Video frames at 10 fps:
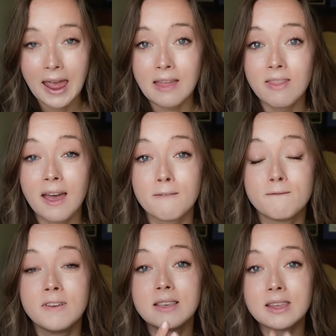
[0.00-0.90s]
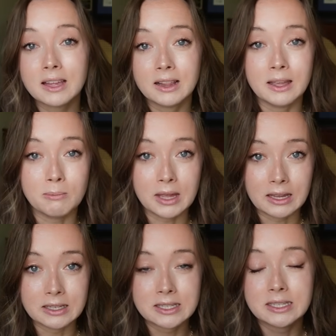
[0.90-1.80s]
And that physically
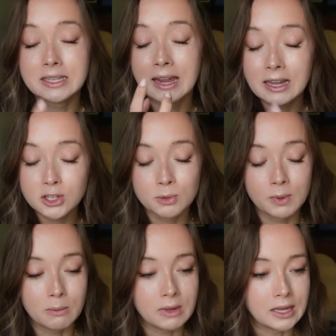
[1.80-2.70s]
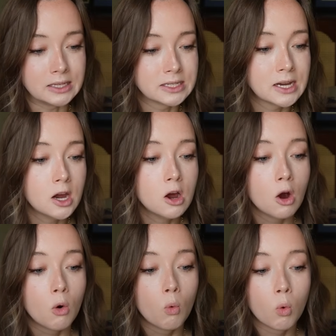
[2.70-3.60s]
means, tangibly means,
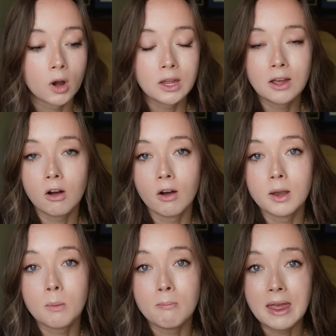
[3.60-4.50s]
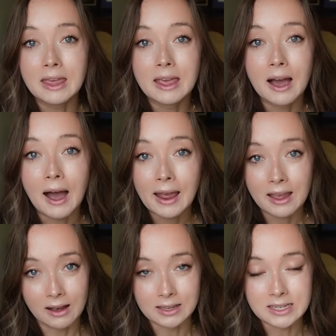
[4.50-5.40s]
working on making eye
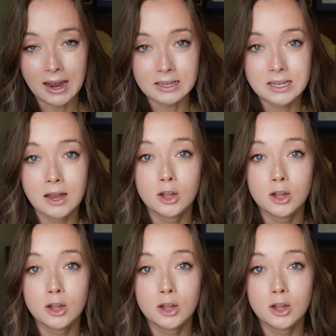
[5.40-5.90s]
contact,